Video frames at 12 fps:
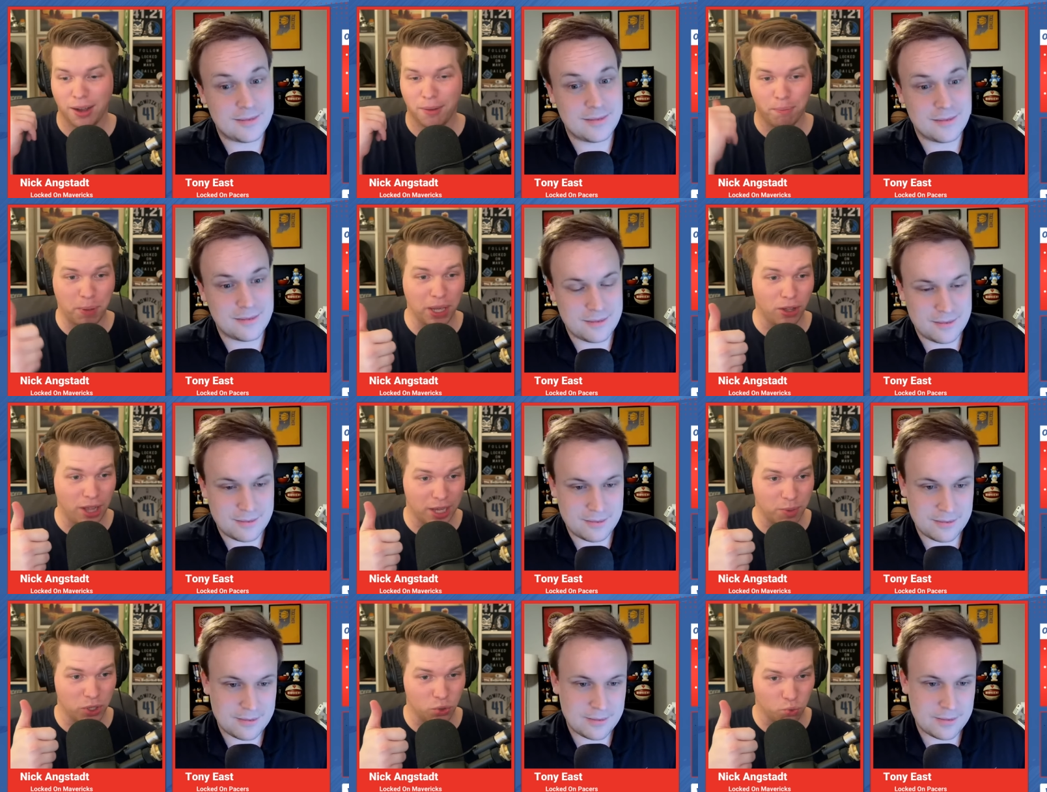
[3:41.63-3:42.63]
Speaker 1: Beal has
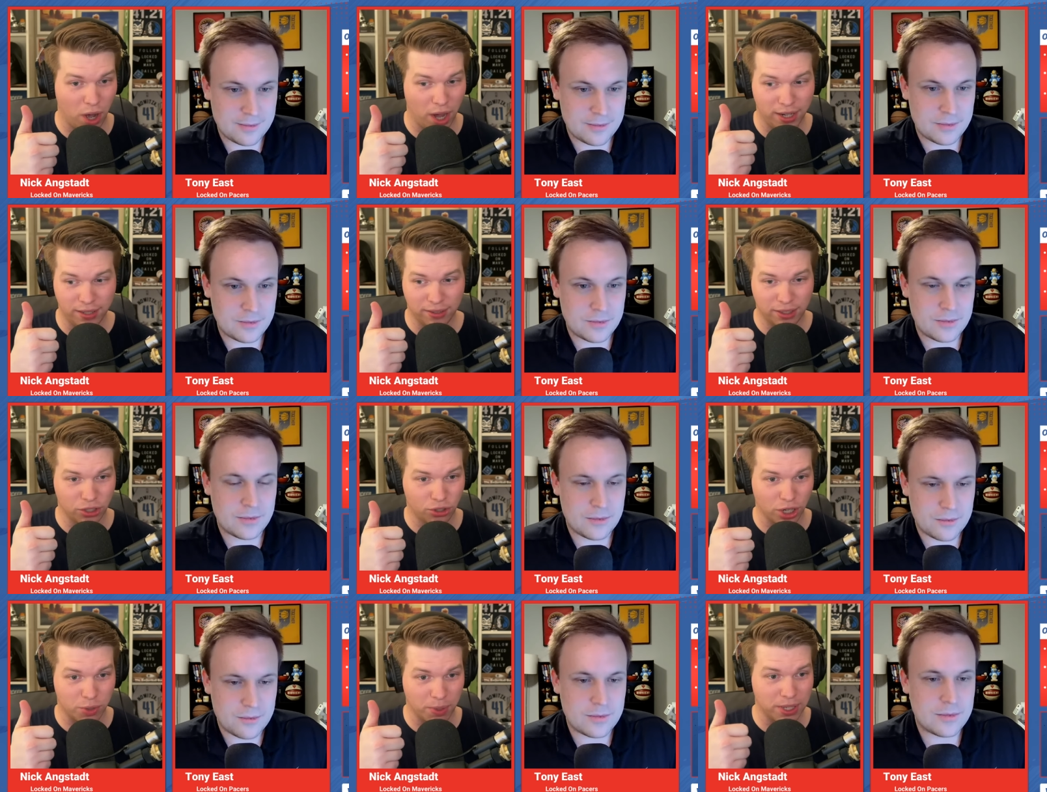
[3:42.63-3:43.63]
missed 1 since
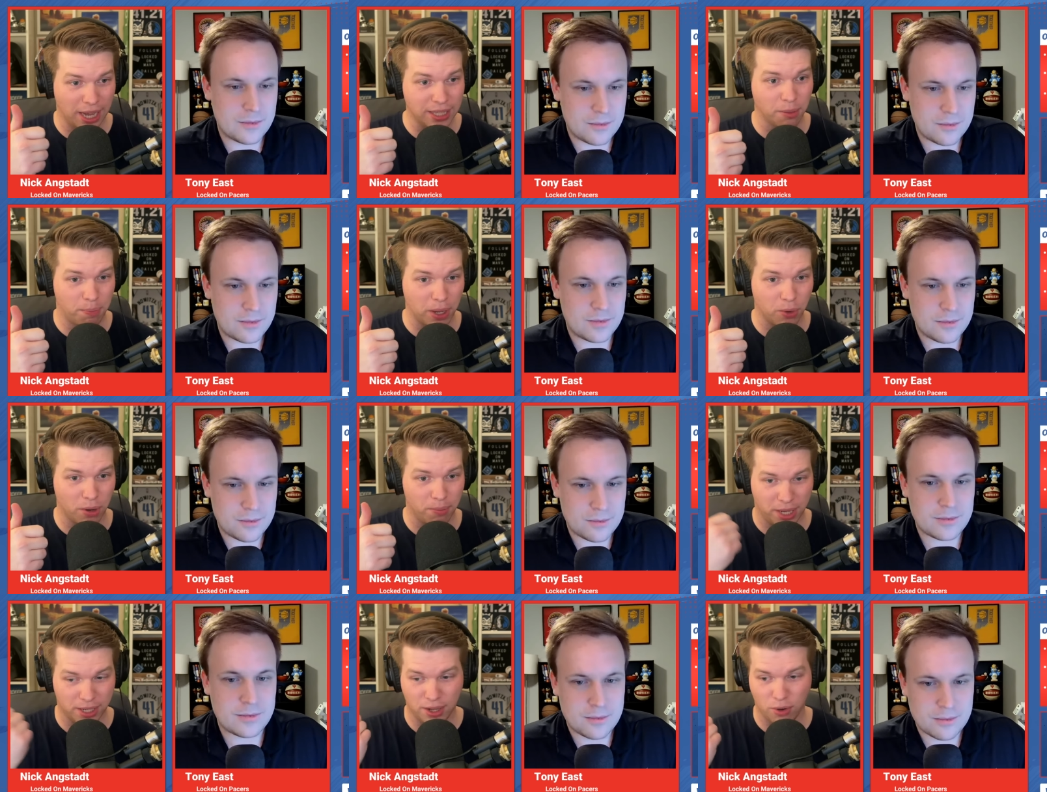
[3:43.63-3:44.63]
Christmas. That's a big one because
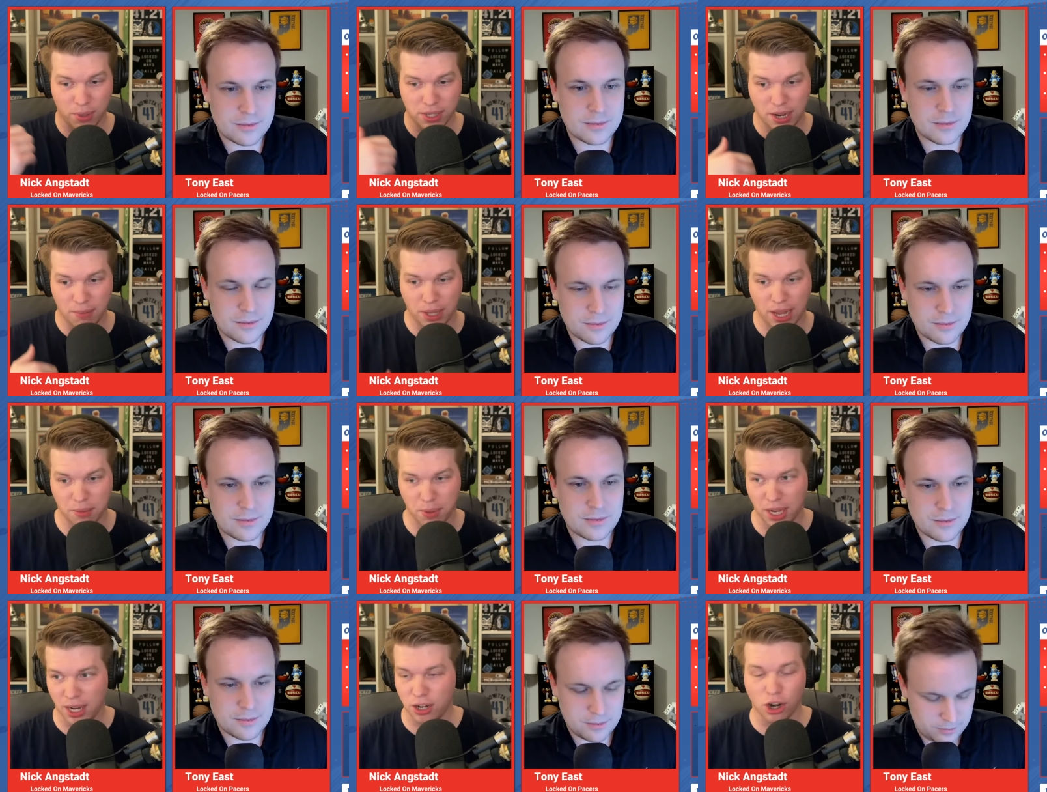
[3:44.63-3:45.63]
they were missing him a lot at the
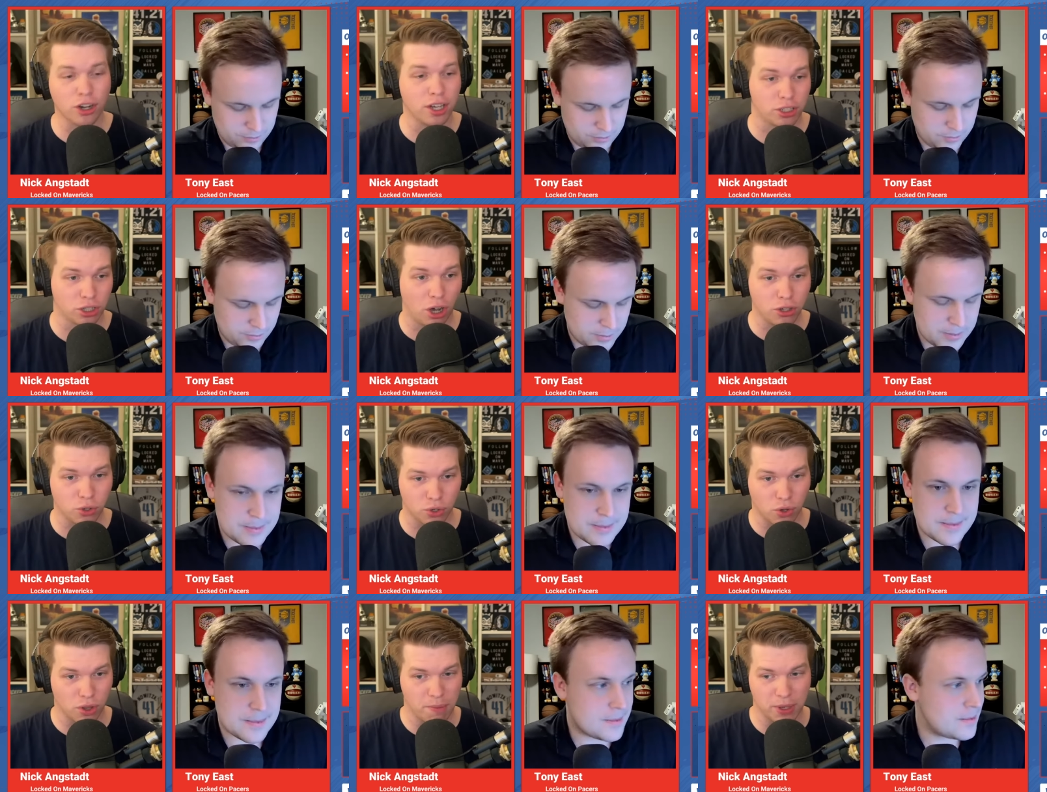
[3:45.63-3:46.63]
beginning. Nurkic also has only
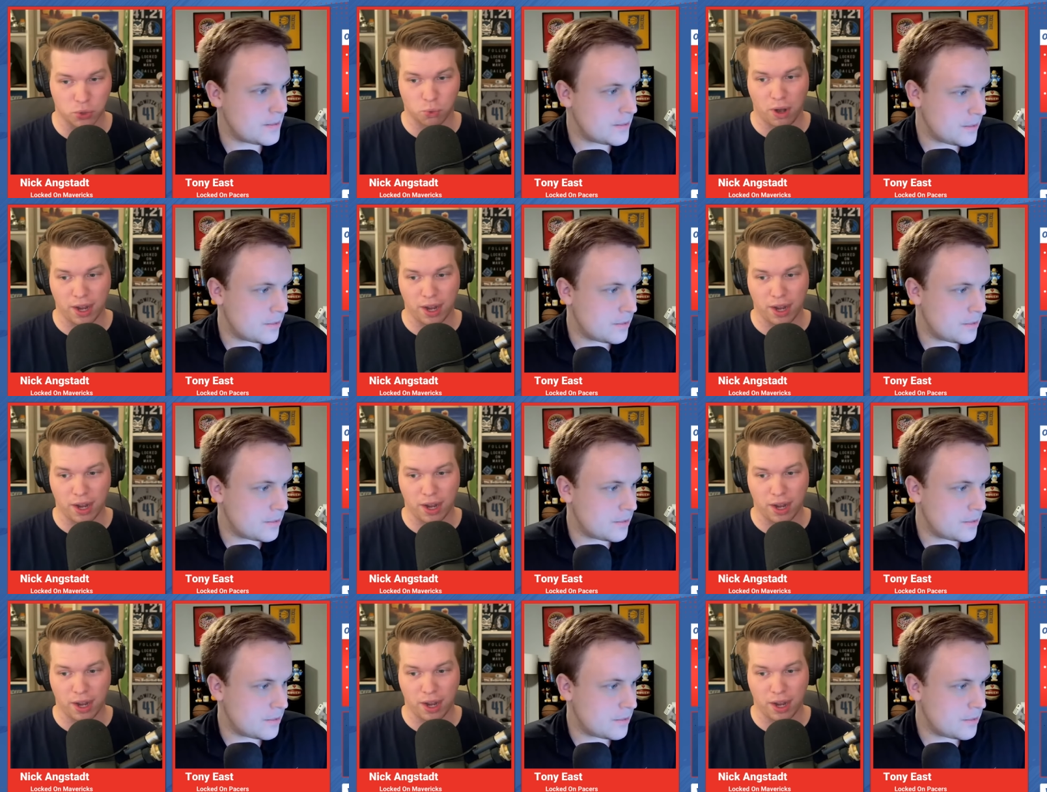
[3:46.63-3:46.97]
missed 1.